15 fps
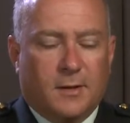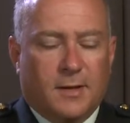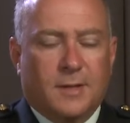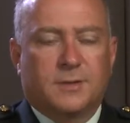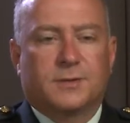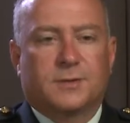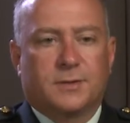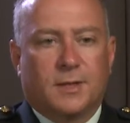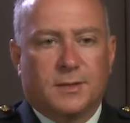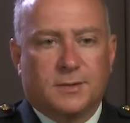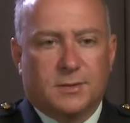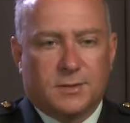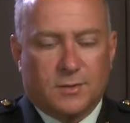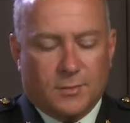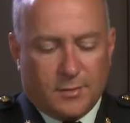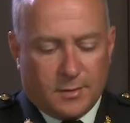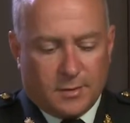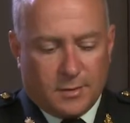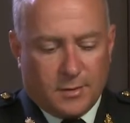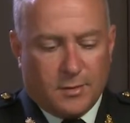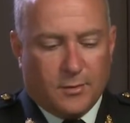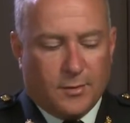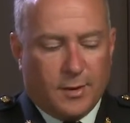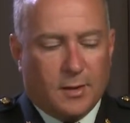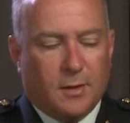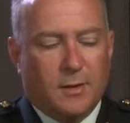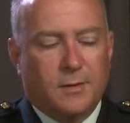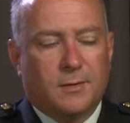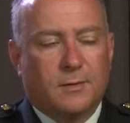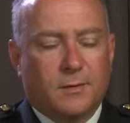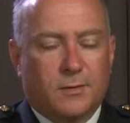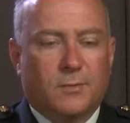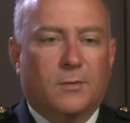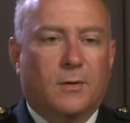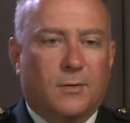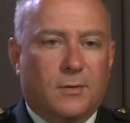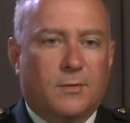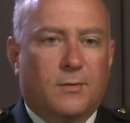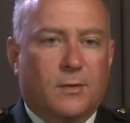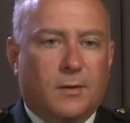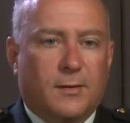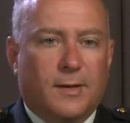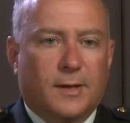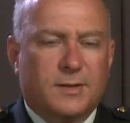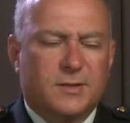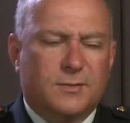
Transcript: exercises going on through all that.